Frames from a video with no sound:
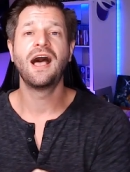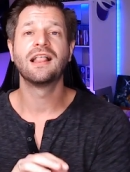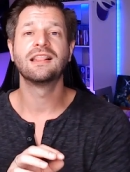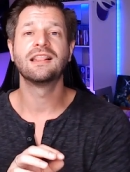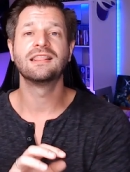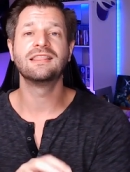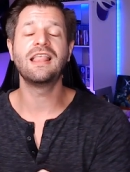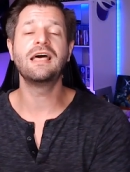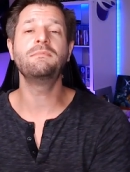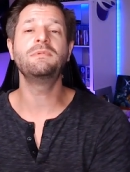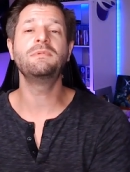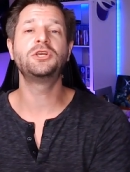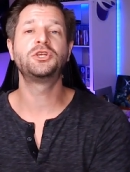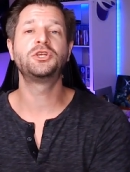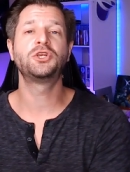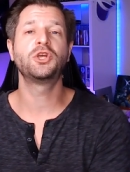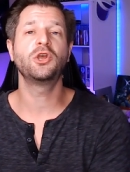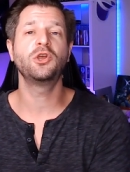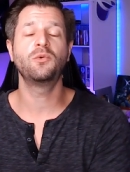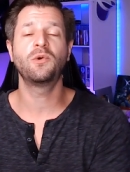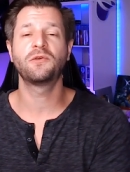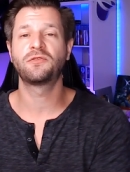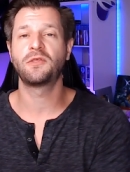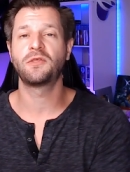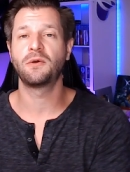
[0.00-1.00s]
Let me show
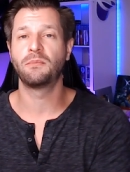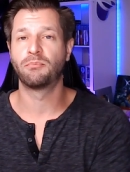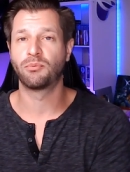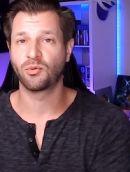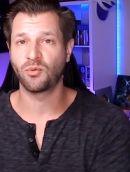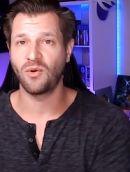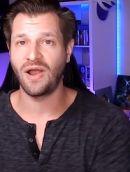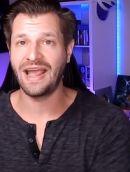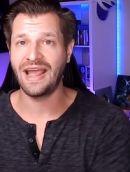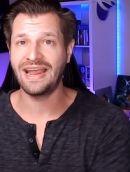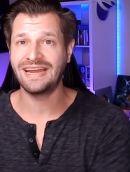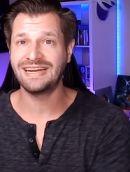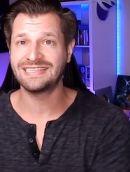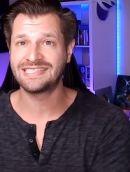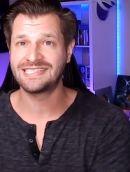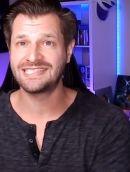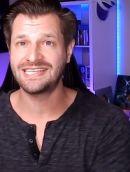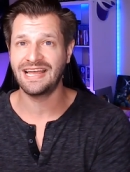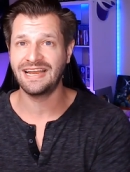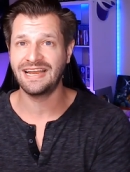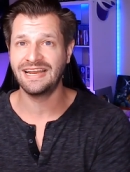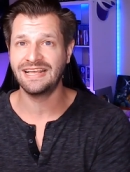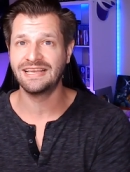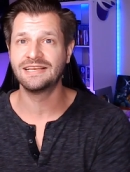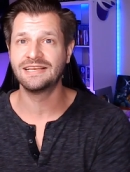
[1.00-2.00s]
you what the brightest
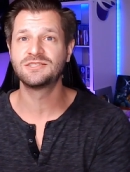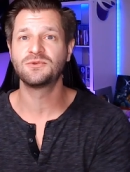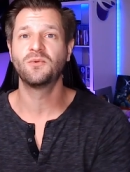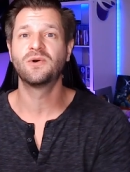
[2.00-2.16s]
setting is